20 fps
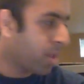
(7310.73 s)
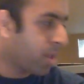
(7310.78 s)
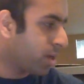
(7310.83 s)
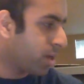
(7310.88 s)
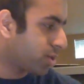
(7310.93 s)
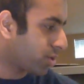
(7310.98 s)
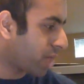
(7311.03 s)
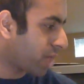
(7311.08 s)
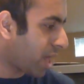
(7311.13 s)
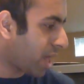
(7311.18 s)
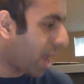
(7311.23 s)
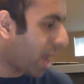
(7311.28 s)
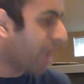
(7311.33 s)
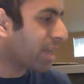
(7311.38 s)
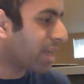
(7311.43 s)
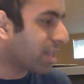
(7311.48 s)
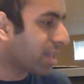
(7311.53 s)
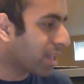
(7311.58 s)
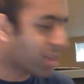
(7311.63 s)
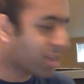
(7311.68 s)
so that I
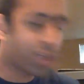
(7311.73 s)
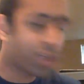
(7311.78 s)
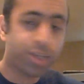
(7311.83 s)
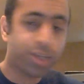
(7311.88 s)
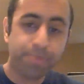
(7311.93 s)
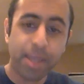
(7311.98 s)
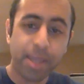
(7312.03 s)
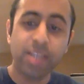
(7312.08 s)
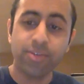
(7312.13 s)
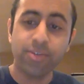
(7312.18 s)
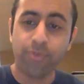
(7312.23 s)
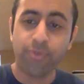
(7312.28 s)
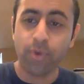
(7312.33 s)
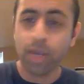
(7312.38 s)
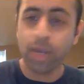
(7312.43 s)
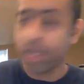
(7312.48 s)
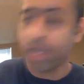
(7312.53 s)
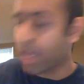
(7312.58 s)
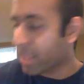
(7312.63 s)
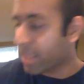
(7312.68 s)
can get the space
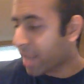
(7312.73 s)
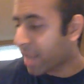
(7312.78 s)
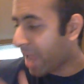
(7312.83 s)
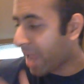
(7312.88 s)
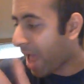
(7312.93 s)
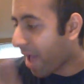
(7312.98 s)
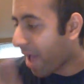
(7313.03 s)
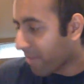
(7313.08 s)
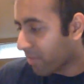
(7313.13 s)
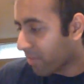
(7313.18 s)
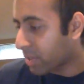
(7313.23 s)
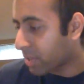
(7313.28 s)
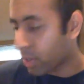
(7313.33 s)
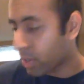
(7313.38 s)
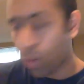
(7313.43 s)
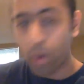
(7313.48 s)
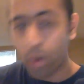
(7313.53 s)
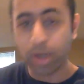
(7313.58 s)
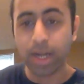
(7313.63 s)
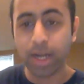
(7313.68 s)
free and then I have everything
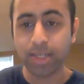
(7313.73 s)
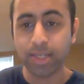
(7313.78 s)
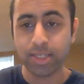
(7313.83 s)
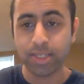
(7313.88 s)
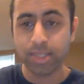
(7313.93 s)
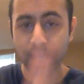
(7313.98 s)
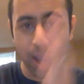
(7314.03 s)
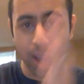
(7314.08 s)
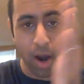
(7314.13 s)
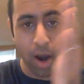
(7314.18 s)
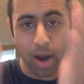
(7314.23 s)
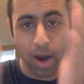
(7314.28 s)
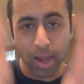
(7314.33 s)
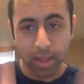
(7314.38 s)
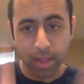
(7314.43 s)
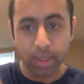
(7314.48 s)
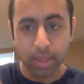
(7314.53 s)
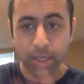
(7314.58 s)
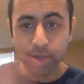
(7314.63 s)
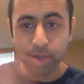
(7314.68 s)
organized to say, all right,
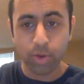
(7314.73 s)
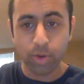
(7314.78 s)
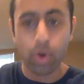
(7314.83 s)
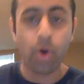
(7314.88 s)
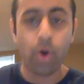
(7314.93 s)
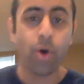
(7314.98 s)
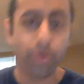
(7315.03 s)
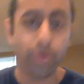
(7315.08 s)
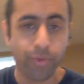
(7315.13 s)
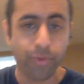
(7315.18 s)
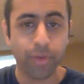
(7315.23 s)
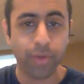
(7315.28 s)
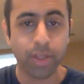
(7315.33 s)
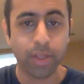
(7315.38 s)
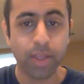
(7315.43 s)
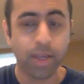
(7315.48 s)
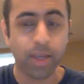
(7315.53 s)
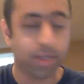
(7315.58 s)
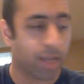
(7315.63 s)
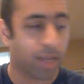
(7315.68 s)
these are all the
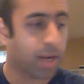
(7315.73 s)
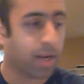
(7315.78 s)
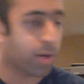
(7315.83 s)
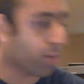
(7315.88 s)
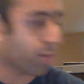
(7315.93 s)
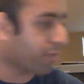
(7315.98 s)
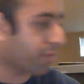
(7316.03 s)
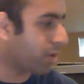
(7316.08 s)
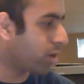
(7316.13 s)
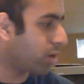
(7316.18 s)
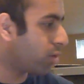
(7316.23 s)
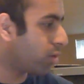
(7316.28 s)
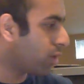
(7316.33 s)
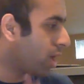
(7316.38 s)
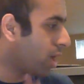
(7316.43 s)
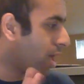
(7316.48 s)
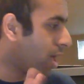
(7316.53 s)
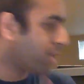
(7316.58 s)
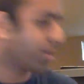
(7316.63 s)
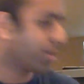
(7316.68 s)
things I need to
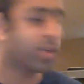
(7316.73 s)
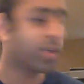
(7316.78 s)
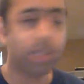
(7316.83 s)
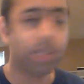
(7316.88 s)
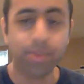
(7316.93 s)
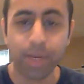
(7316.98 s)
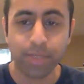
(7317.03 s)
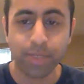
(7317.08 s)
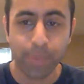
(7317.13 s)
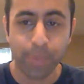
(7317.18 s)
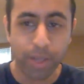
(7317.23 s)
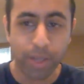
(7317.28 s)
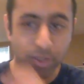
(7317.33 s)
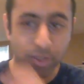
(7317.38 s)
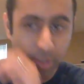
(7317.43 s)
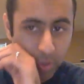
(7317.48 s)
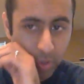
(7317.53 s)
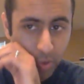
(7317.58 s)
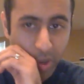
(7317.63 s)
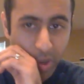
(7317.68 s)
review, this is my space
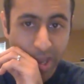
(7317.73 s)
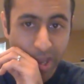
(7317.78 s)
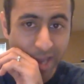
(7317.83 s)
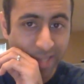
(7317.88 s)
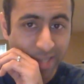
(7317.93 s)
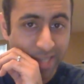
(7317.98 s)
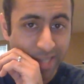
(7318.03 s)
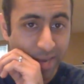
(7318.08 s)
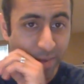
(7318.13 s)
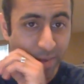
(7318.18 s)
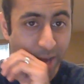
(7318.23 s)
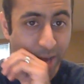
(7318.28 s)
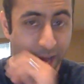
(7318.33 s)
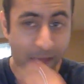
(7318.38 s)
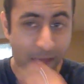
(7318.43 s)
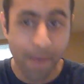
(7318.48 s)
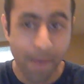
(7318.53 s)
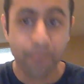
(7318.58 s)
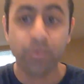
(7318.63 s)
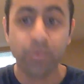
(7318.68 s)
to do it,
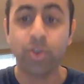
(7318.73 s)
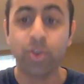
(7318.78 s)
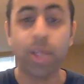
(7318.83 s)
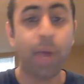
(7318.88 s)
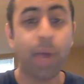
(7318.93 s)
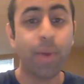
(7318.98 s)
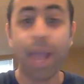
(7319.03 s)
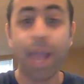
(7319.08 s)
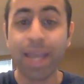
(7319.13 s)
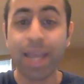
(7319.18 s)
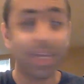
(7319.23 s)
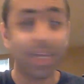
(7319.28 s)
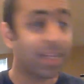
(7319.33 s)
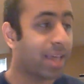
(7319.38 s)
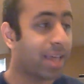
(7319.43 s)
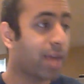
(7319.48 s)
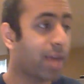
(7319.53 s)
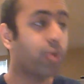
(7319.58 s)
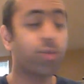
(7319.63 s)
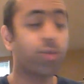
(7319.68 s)
etc. So that way I can
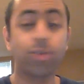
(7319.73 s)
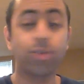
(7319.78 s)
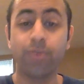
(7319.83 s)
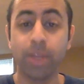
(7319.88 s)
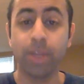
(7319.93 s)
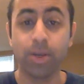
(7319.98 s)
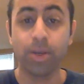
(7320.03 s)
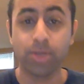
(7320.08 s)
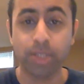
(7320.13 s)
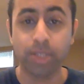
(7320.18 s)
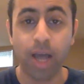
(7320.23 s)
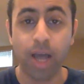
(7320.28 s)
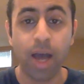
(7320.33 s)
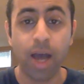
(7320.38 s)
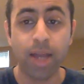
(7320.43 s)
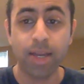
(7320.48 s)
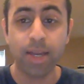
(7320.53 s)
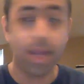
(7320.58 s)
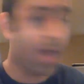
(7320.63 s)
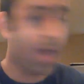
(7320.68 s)
get all those videos
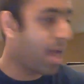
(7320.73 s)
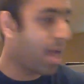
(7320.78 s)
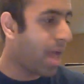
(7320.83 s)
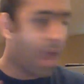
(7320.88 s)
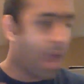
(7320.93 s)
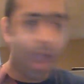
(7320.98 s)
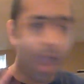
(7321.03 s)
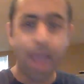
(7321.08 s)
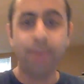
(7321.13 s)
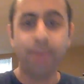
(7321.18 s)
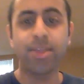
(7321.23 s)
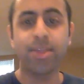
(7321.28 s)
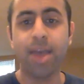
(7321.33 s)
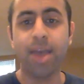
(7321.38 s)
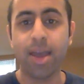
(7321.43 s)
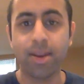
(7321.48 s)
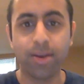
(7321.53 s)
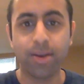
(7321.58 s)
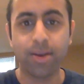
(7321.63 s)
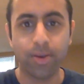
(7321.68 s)
done and
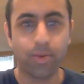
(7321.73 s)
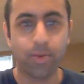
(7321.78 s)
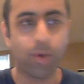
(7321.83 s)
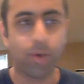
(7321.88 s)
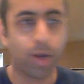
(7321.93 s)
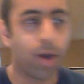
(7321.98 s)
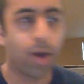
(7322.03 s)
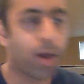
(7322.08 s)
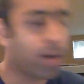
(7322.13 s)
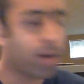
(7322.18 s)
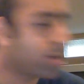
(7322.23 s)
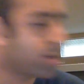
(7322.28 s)
then we're good.